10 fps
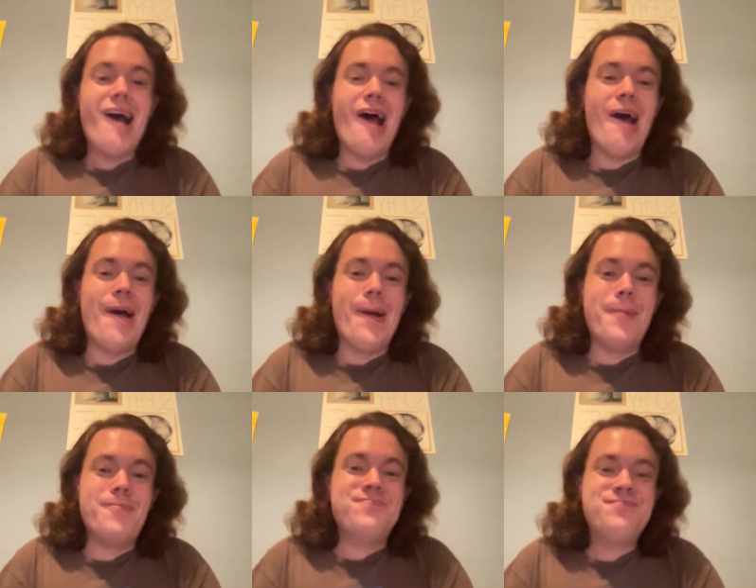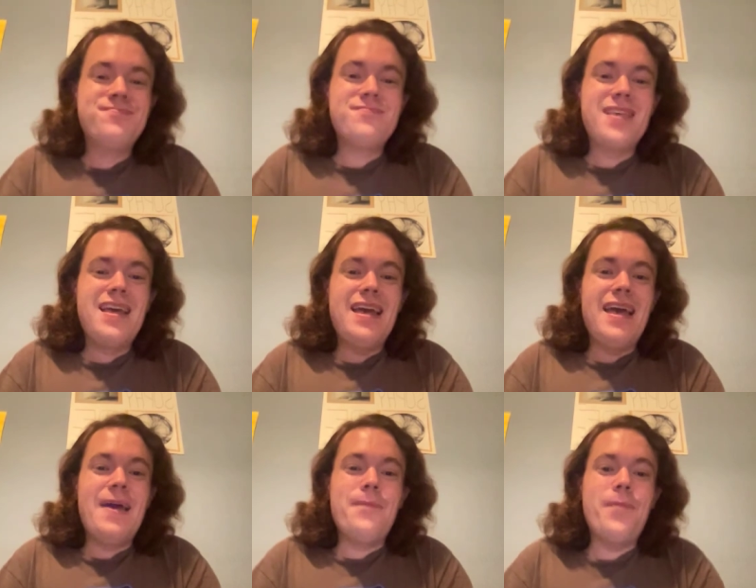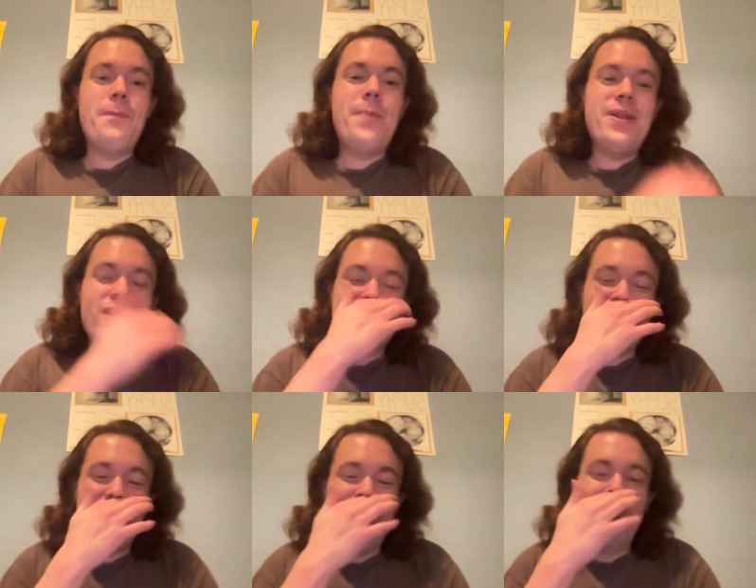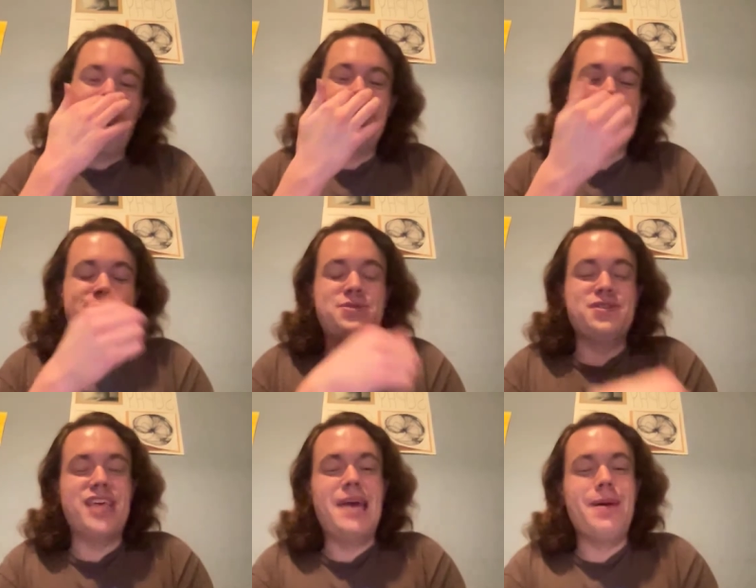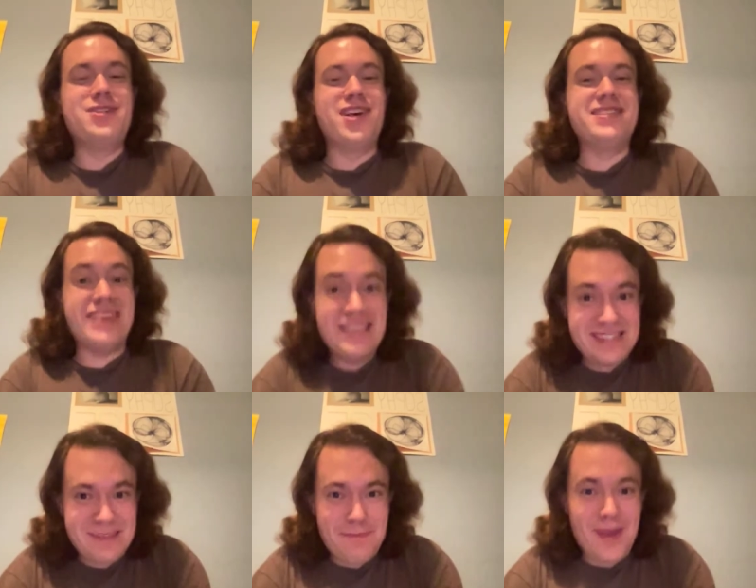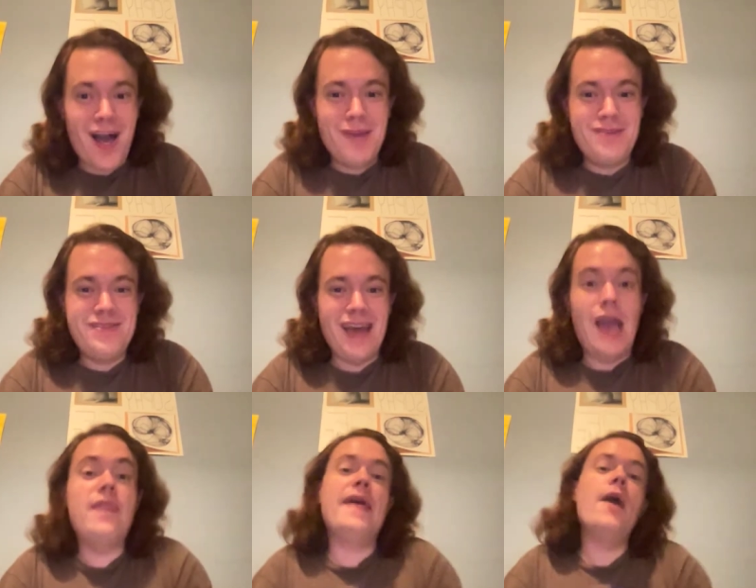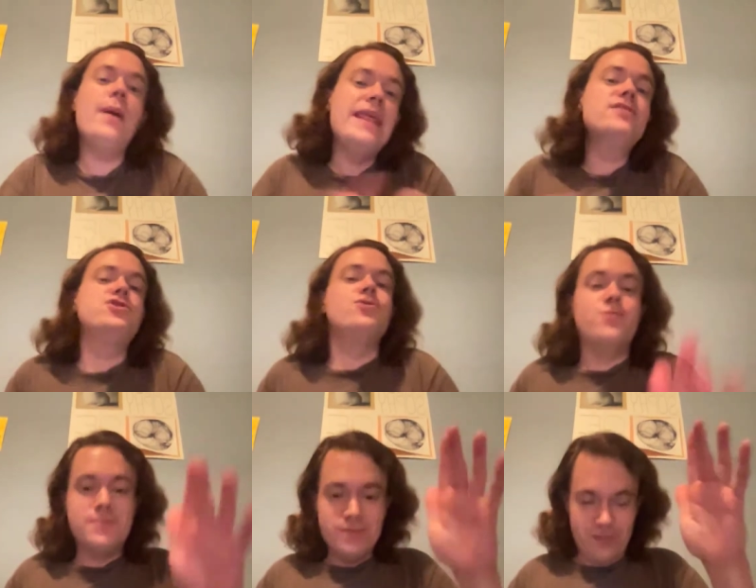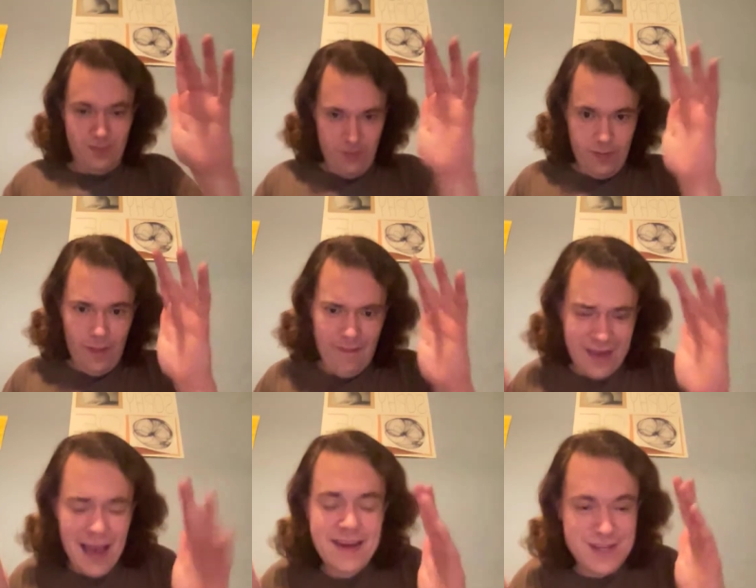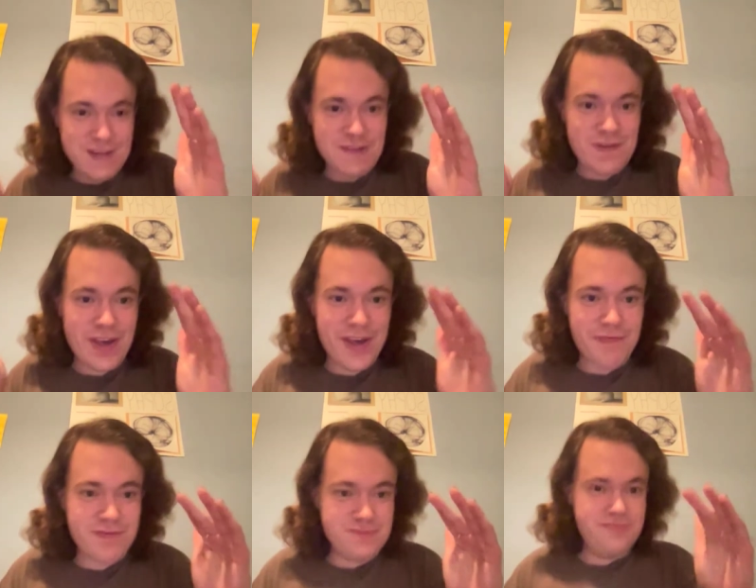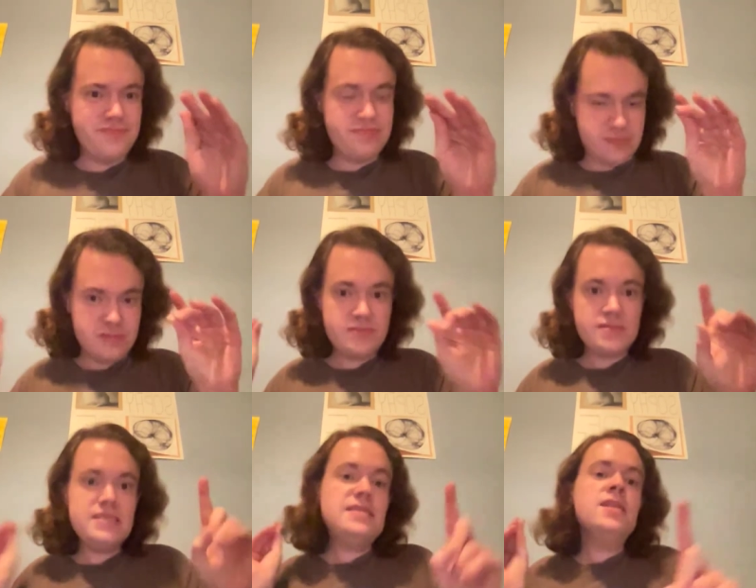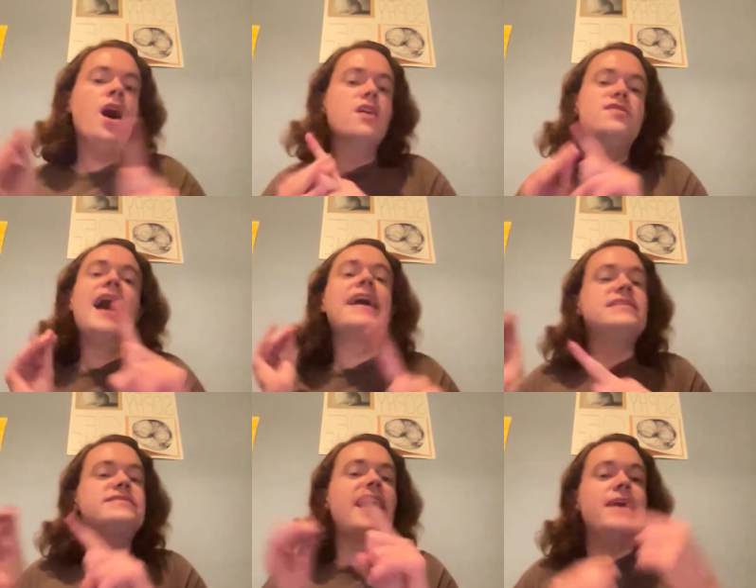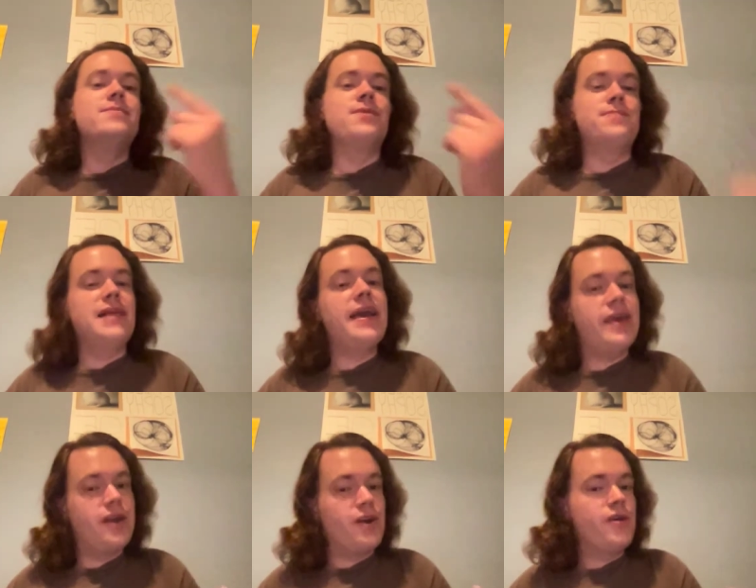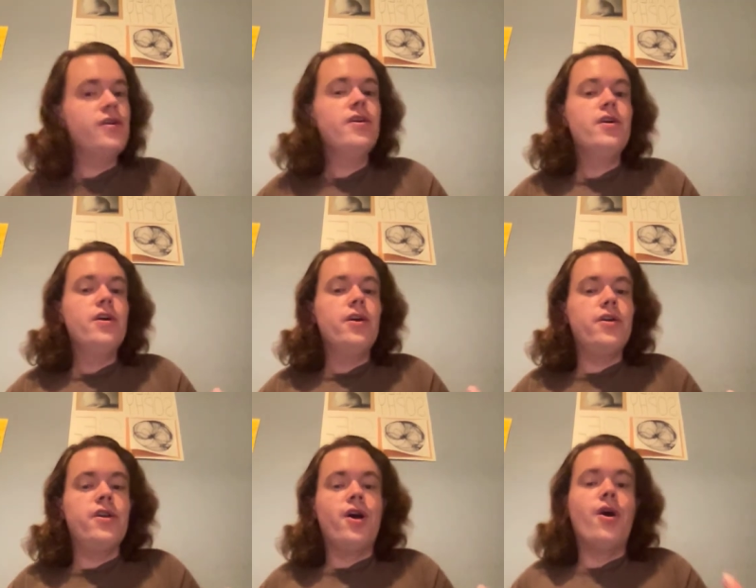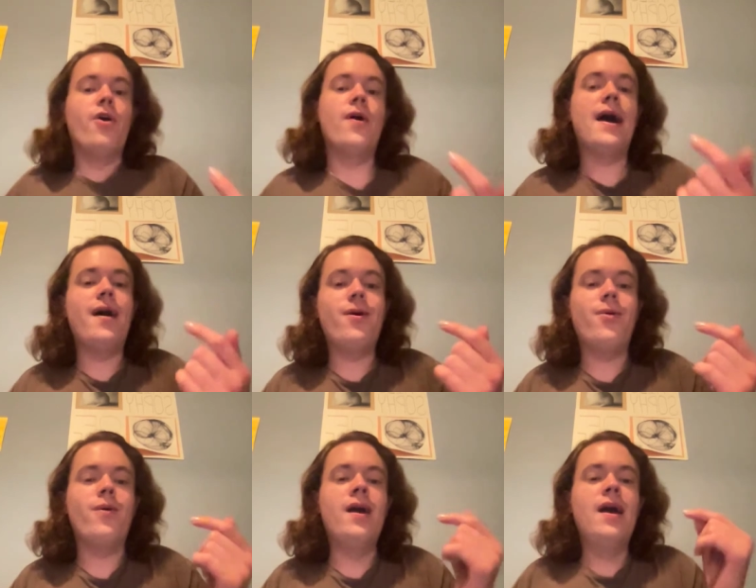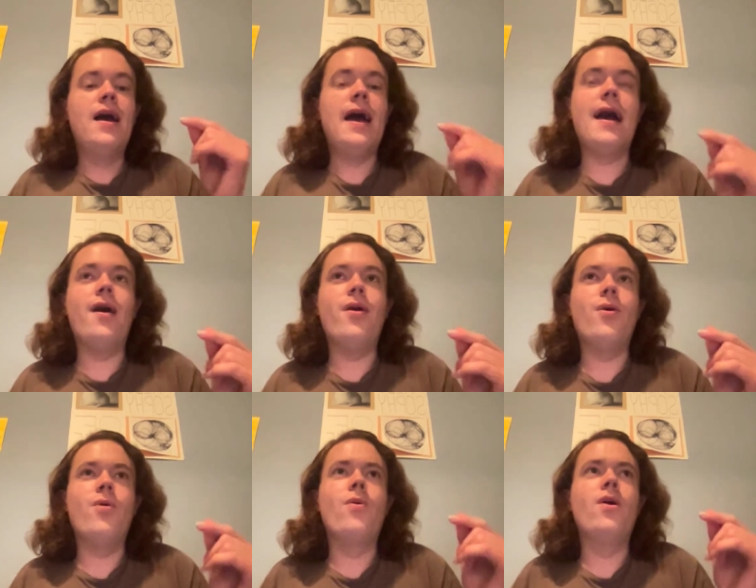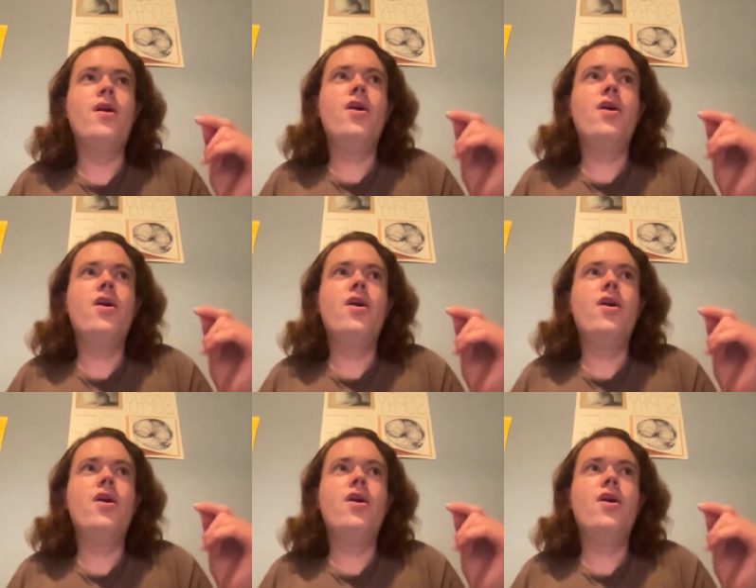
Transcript: But also, I don't know what else there's to say about Justice beyond... like, I went into the kind of alliance games at play here. You know, how